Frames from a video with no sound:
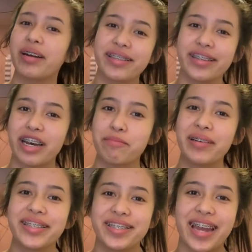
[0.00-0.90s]
What's up?
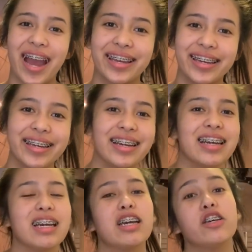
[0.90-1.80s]
It's Jackie.
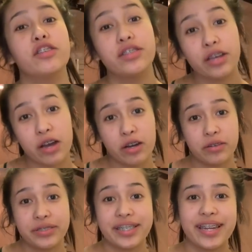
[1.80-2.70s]

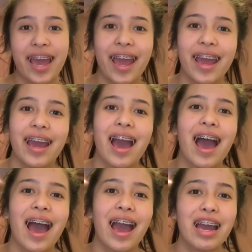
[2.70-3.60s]
So today
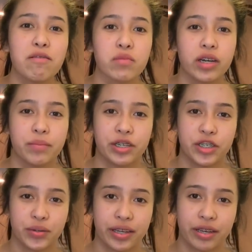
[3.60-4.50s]
I am going to be
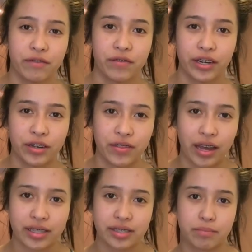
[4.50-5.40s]
shooting a video
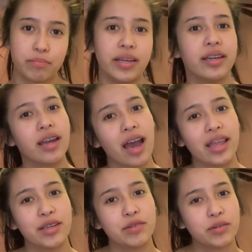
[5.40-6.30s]
that's been
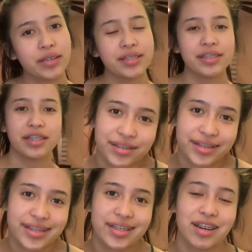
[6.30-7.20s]
highly requested.
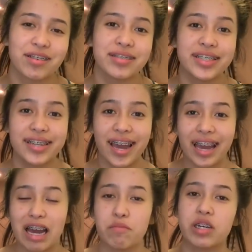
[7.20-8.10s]
So today
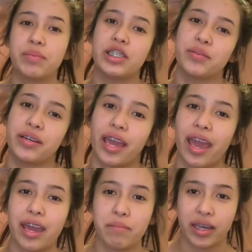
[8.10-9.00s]
I'm going to be doing
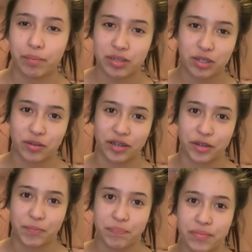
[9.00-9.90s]
a makeup
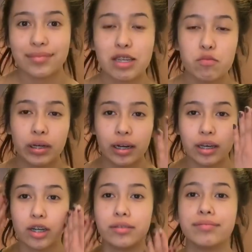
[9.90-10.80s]
tutorial. We're going to
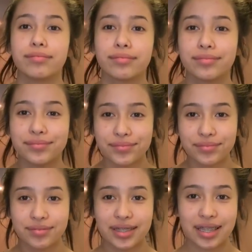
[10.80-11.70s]
go
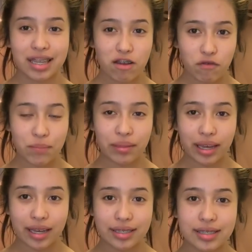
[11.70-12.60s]
from
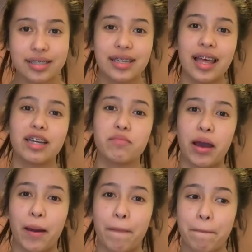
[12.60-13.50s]
this to like
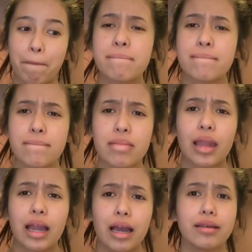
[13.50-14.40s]
about
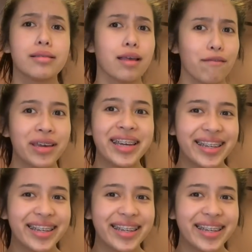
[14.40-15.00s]
a 7